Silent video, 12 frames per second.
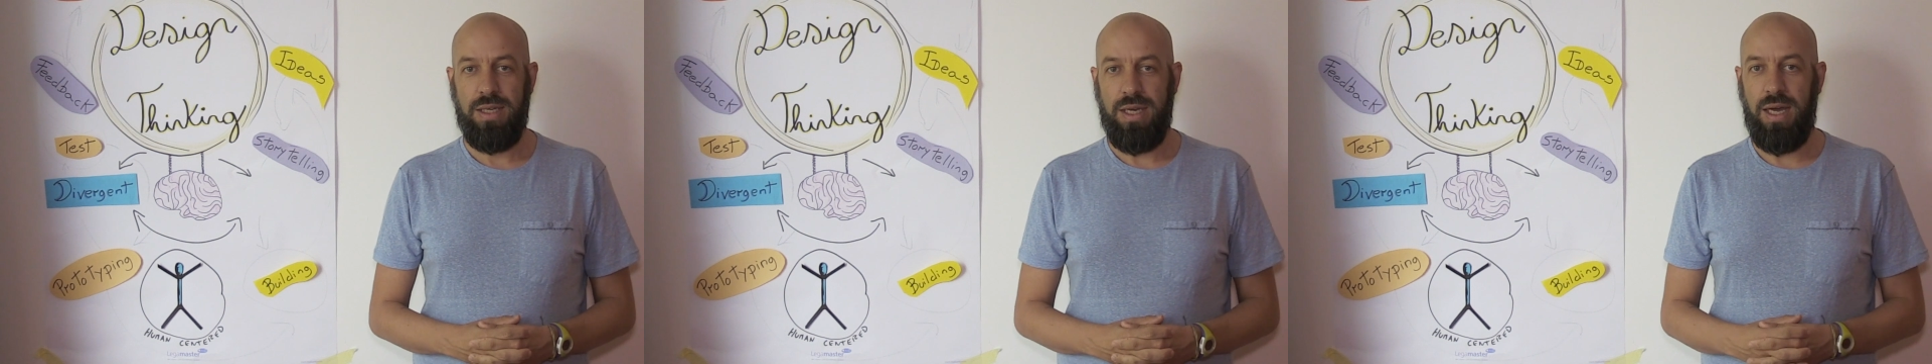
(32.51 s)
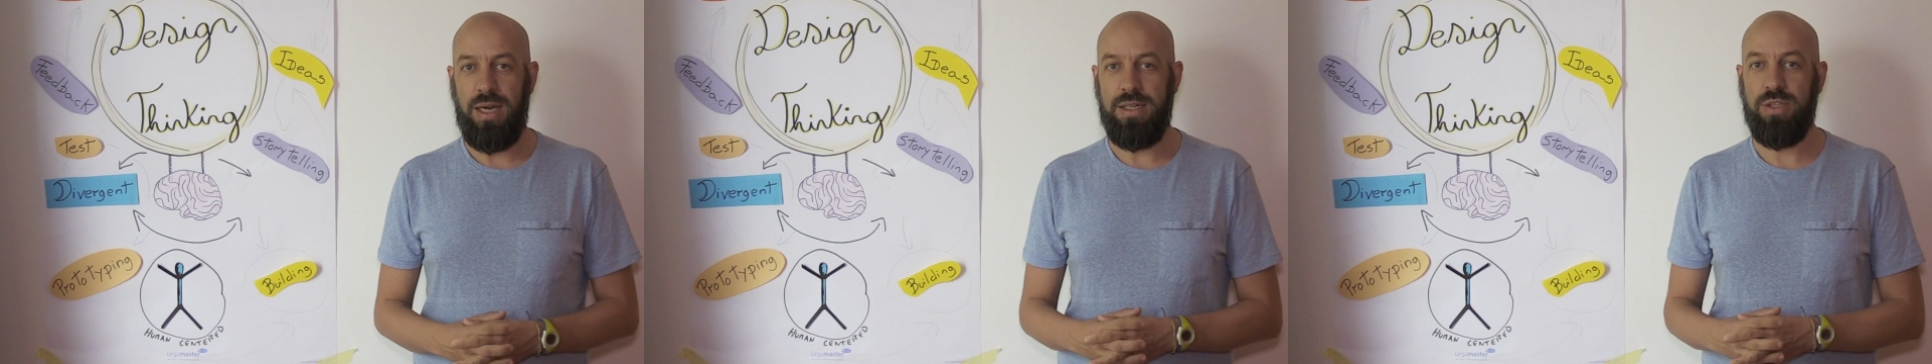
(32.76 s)

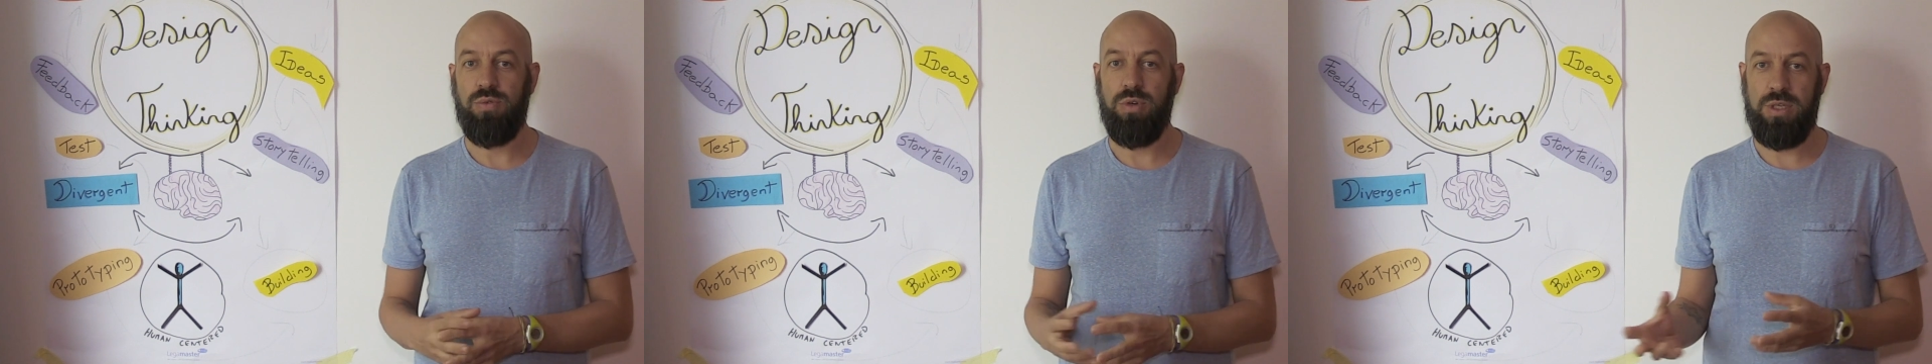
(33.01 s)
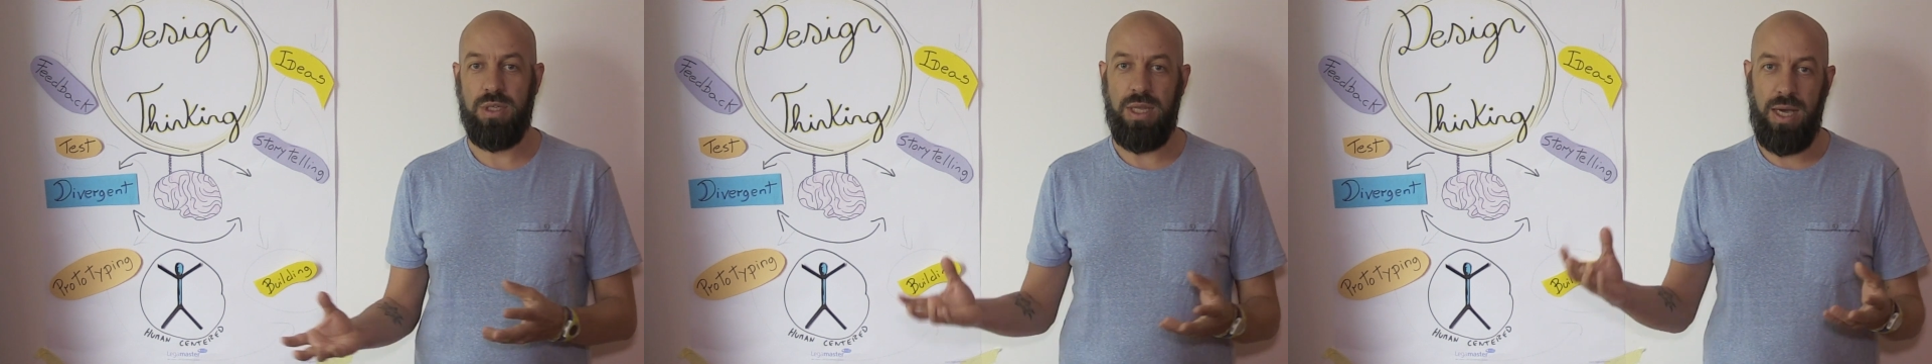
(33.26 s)
And it
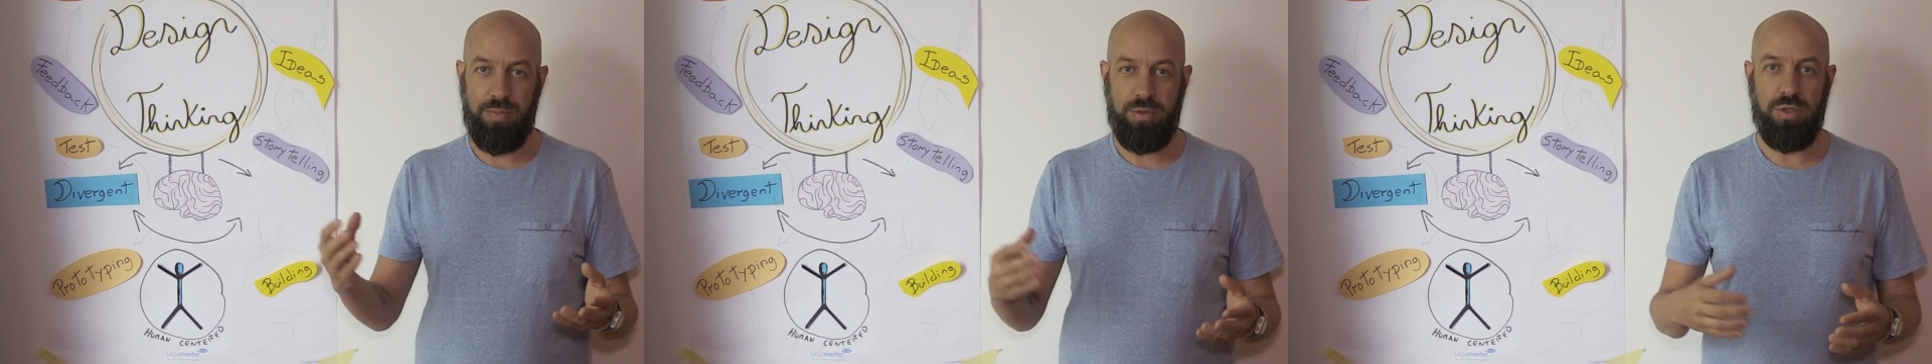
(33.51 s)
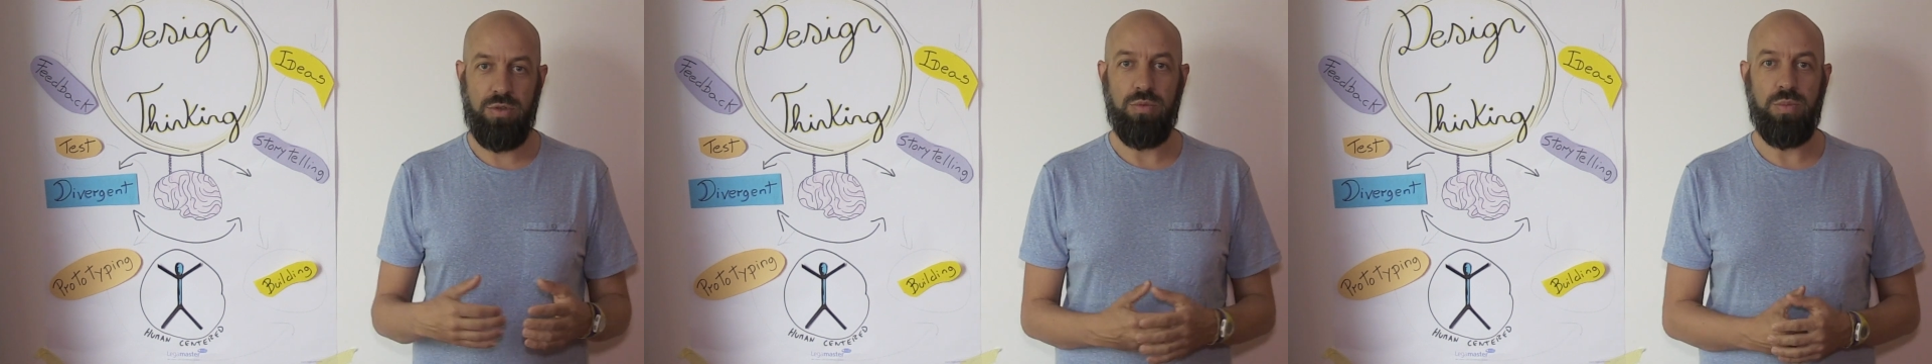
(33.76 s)
was
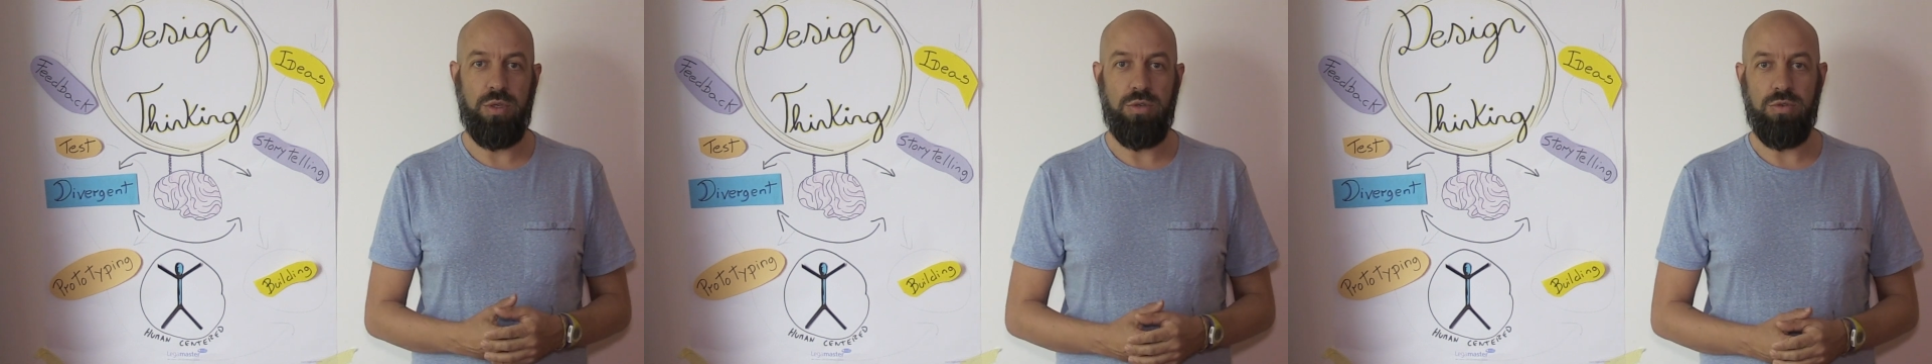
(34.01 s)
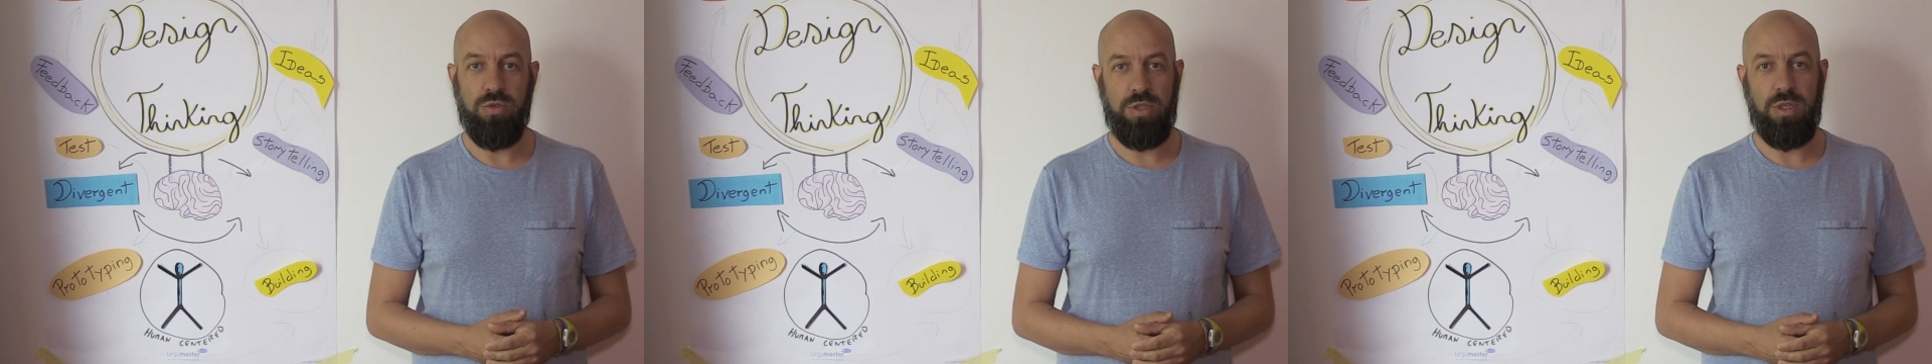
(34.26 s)
adapted to be
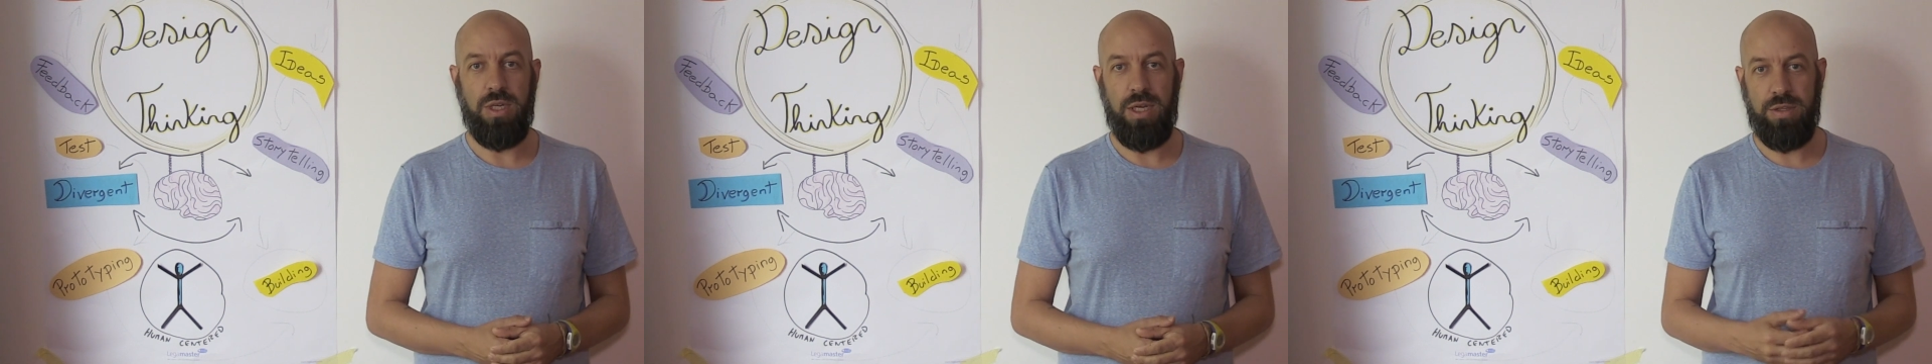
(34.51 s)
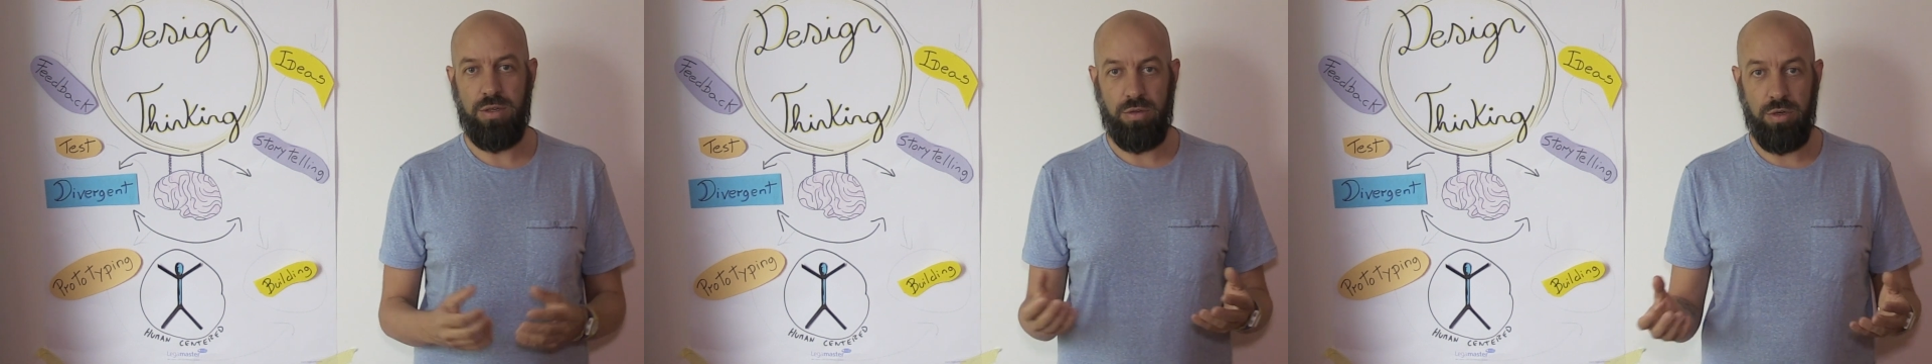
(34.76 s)
used in other